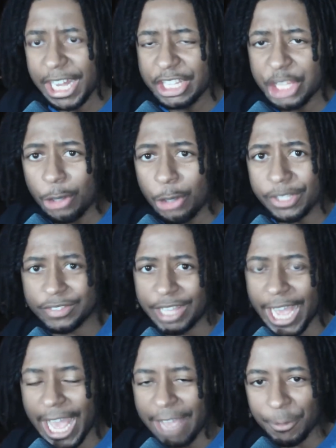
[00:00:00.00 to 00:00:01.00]
noticed
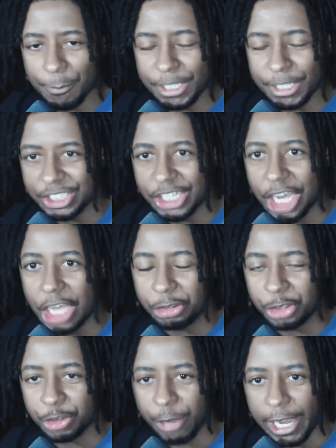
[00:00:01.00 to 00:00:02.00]
that I haven't mentioned other
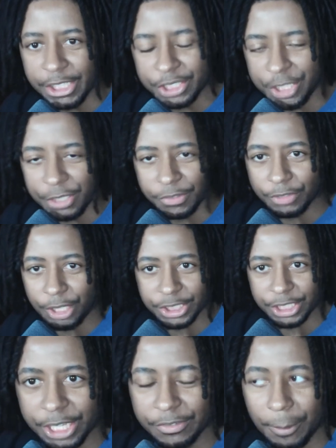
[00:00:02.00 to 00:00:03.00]
strategies
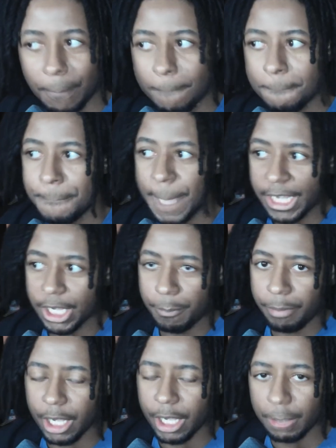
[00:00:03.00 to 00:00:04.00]
such as Mega
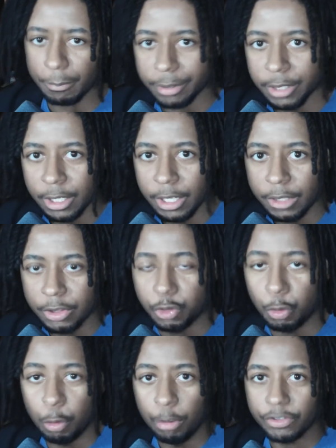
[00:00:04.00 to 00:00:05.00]
Pump,
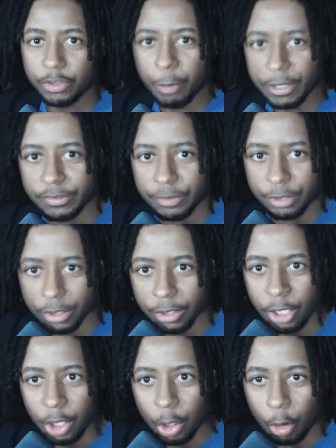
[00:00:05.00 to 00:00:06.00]
Dual Twister,
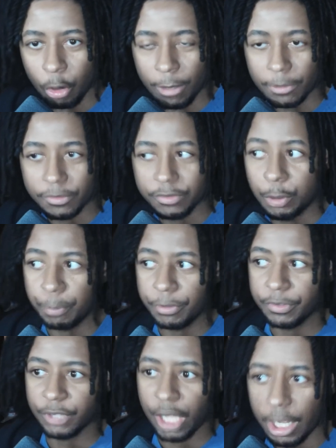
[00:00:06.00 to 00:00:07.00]
or Super
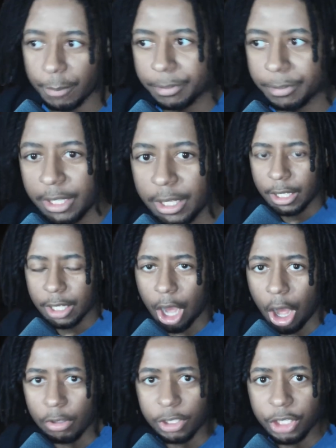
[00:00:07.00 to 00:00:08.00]
Stomp.
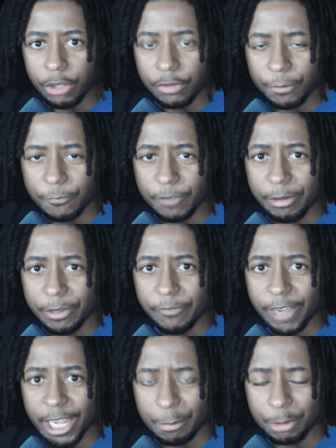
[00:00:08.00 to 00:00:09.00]
All of those are very
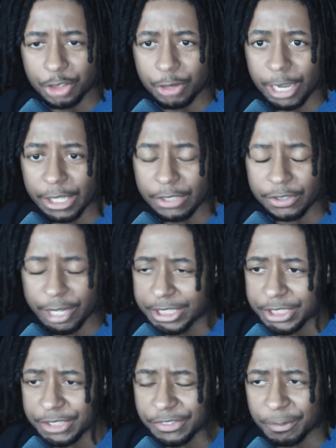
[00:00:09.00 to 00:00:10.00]
viable
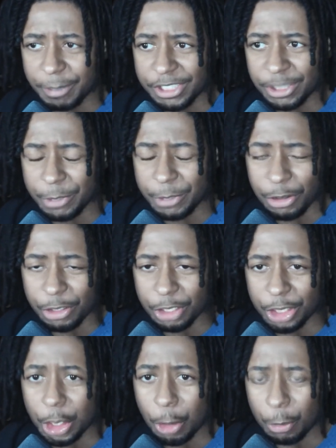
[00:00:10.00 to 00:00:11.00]
strategies, especially when you're on a lower